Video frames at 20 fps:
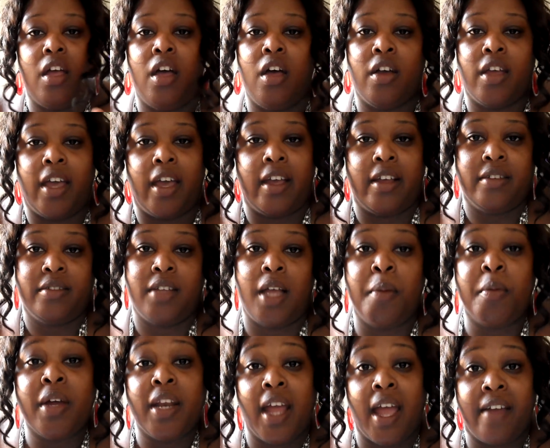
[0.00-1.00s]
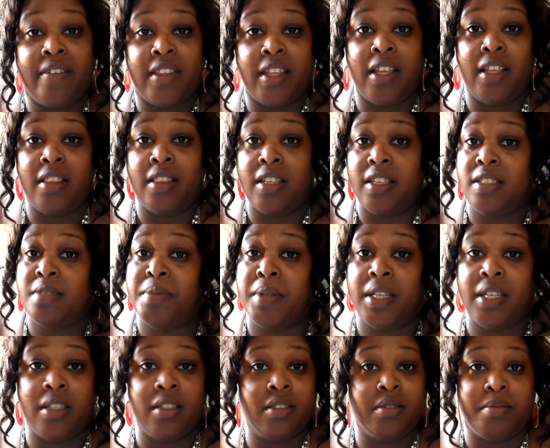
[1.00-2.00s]
Okay, I'm going to have to end this
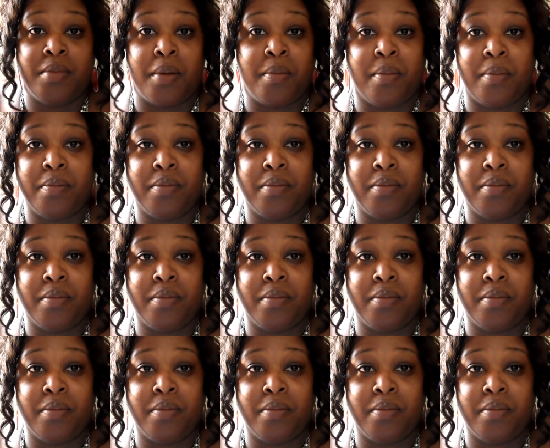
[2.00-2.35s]
because my...